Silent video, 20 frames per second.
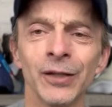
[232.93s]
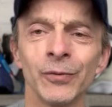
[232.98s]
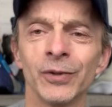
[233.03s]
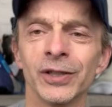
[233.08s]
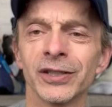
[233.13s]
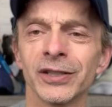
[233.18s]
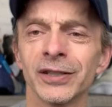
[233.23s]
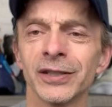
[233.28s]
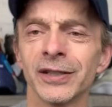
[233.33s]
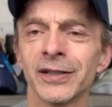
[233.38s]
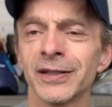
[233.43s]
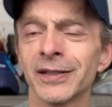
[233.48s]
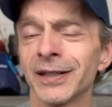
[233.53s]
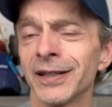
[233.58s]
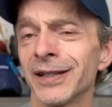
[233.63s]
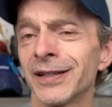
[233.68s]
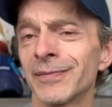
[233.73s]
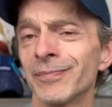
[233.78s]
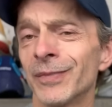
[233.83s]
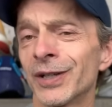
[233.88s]
which is
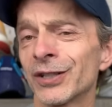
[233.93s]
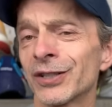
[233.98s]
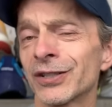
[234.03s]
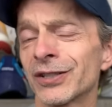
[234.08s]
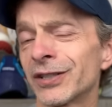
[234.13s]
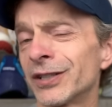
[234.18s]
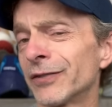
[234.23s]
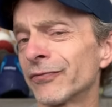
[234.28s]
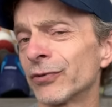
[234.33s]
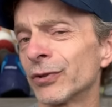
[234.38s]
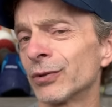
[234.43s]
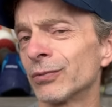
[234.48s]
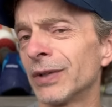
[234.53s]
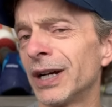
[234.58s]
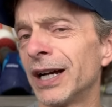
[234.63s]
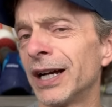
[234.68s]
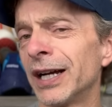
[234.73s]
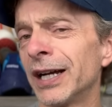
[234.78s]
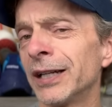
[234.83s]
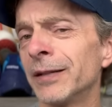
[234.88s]
a much stiffer
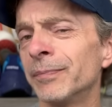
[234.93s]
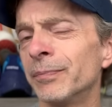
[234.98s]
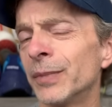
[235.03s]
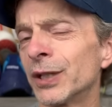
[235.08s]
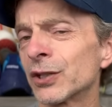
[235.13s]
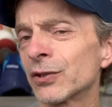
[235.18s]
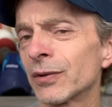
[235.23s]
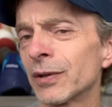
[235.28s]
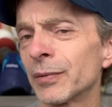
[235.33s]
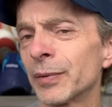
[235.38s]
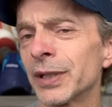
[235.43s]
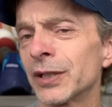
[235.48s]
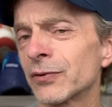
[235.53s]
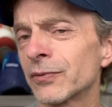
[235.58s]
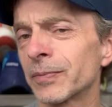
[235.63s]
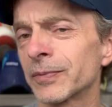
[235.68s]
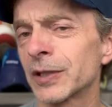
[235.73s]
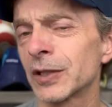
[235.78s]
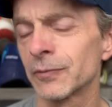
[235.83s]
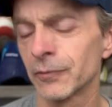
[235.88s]
ride, much more
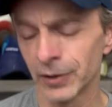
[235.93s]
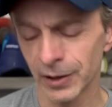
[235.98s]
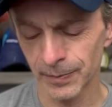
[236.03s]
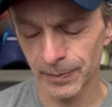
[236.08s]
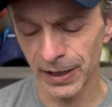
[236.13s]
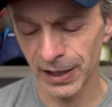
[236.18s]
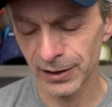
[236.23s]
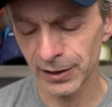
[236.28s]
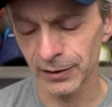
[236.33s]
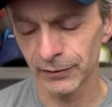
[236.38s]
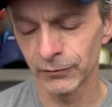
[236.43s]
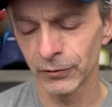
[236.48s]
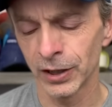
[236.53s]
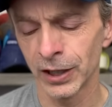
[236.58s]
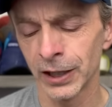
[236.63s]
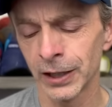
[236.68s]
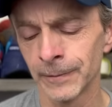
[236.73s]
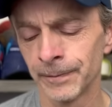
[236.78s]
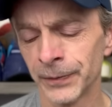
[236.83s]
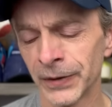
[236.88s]
responsive
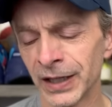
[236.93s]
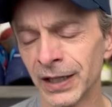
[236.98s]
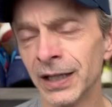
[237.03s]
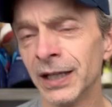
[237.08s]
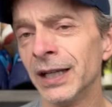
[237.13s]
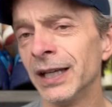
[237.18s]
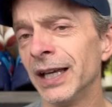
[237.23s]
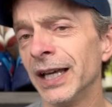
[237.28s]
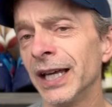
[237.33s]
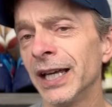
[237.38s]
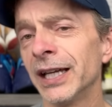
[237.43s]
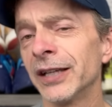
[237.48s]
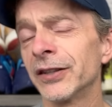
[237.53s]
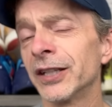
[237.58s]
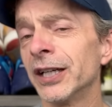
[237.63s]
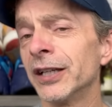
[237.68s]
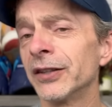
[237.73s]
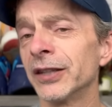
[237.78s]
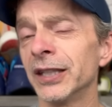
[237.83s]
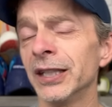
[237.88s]
ride, and
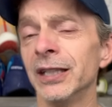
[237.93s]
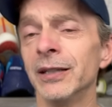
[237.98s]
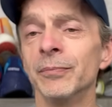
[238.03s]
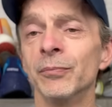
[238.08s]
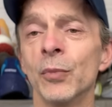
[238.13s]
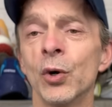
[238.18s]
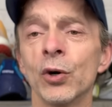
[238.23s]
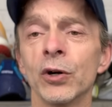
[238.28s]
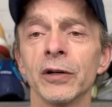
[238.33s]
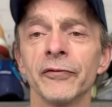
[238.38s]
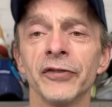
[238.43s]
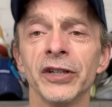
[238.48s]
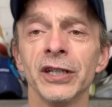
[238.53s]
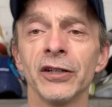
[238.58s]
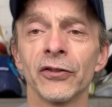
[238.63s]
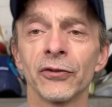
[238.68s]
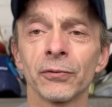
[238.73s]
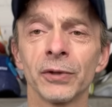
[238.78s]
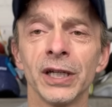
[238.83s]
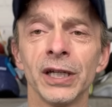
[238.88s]
then the More
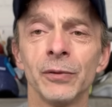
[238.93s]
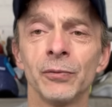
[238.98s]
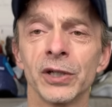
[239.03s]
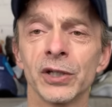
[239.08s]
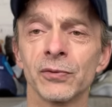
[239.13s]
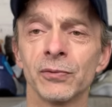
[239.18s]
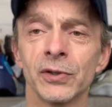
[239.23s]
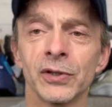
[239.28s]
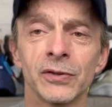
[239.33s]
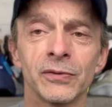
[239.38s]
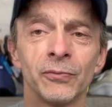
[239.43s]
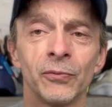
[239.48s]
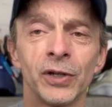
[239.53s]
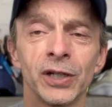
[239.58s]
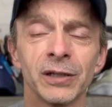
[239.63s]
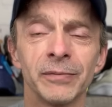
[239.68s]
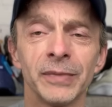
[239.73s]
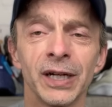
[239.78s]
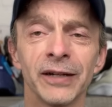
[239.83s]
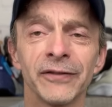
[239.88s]
V3, which was
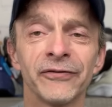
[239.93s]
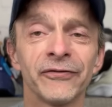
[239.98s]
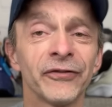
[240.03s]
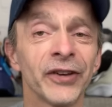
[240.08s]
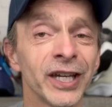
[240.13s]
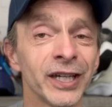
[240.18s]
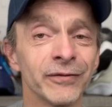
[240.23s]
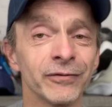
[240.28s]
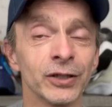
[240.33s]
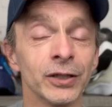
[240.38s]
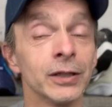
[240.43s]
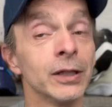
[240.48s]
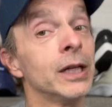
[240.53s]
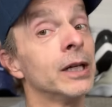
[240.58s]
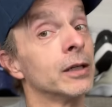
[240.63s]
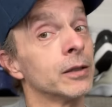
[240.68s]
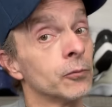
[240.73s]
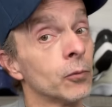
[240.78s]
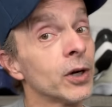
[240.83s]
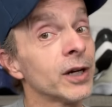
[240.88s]
one of my favorite,
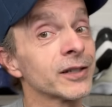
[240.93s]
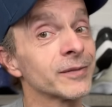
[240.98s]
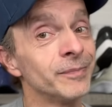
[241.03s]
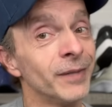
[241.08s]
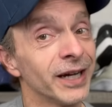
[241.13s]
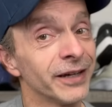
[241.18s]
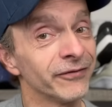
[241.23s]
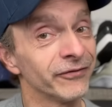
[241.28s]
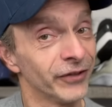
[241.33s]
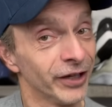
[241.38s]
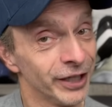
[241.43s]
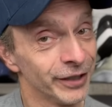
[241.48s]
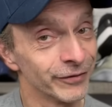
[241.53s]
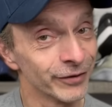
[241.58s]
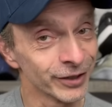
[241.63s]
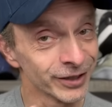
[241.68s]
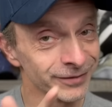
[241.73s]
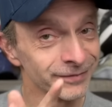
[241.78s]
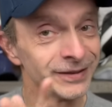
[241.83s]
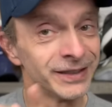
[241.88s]
it was my
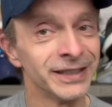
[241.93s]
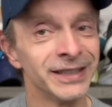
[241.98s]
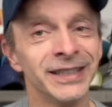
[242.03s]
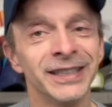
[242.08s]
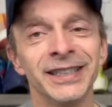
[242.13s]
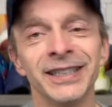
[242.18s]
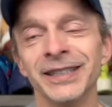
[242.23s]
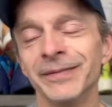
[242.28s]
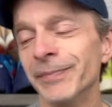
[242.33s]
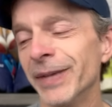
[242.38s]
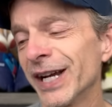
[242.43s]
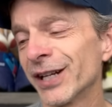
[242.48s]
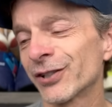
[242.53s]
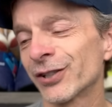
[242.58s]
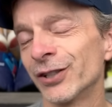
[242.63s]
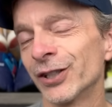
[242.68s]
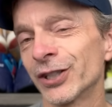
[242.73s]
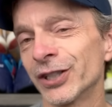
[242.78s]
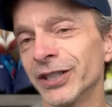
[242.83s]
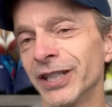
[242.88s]
favorite, Max
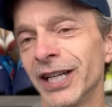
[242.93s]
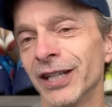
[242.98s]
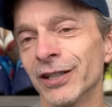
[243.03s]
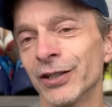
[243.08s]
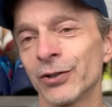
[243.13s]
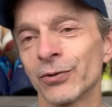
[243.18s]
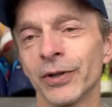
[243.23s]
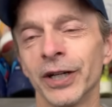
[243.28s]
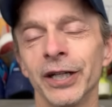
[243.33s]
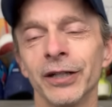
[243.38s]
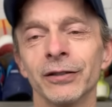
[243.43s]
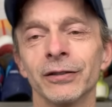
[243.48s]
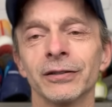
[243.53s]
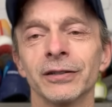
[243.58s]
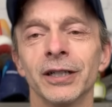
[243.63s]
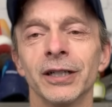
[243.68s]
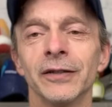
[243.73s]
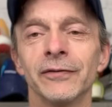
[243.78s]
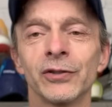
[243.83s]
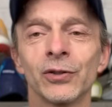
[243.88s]
Cushion Daily Trainer of